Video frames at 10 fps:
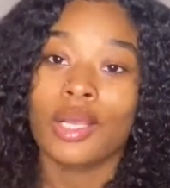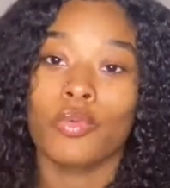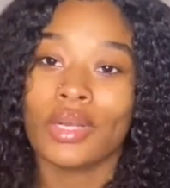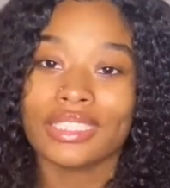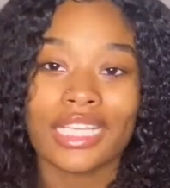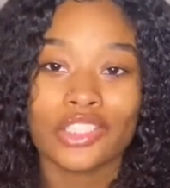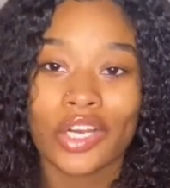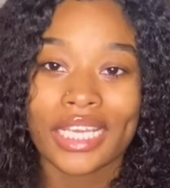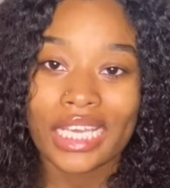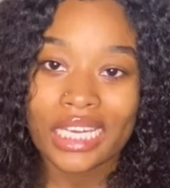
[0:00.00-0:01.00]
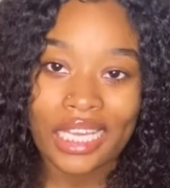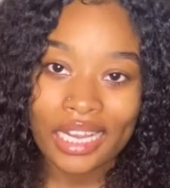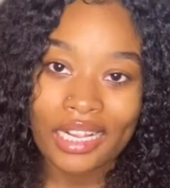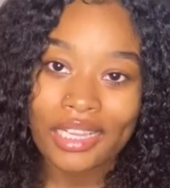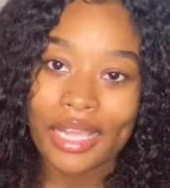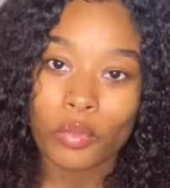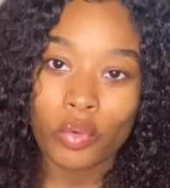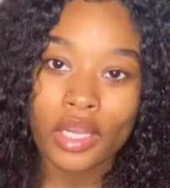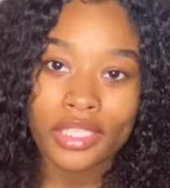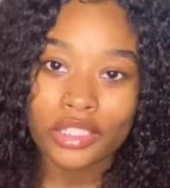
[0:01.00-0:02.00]
once I started getting hair, like
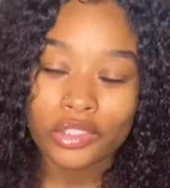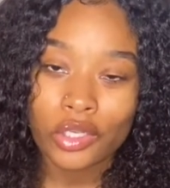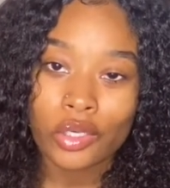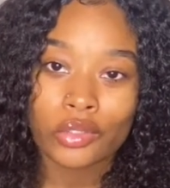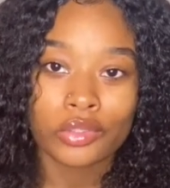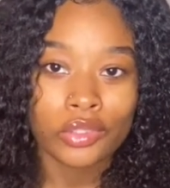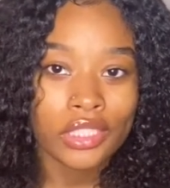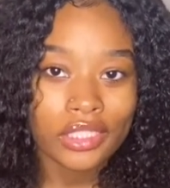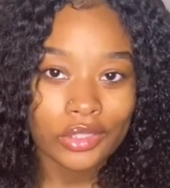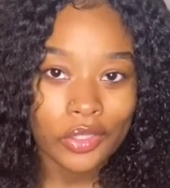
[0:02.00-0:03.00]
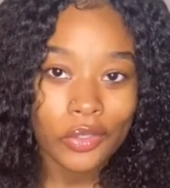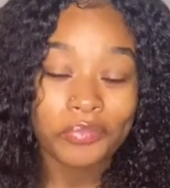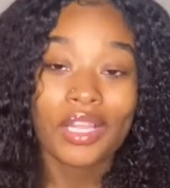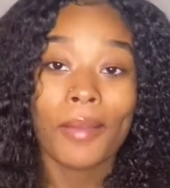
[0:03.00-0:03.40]
one years old, two years old,